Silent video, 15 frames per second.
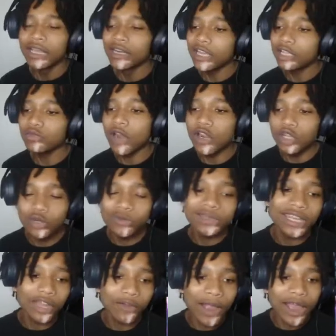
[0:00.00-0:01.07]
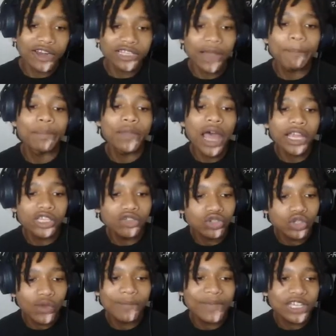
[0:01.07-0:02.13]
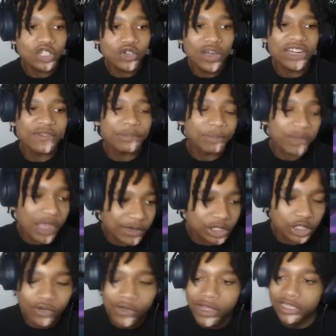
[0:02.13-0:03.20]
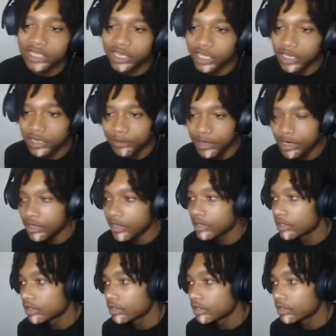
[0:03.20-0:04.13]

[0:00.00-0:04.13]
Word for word: That's what I do with dick riders. I block you so I make sure I never play with your ass again. down.